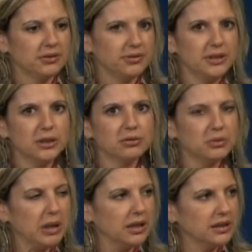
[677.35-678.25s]
feel
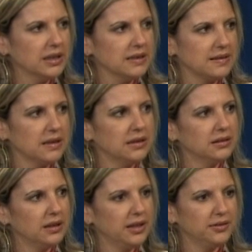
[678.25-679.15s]
rebellious
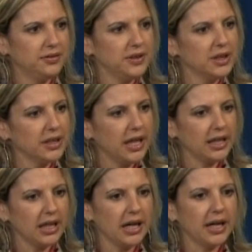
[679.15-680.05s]
and feel
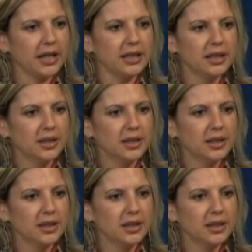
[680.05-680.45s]
like I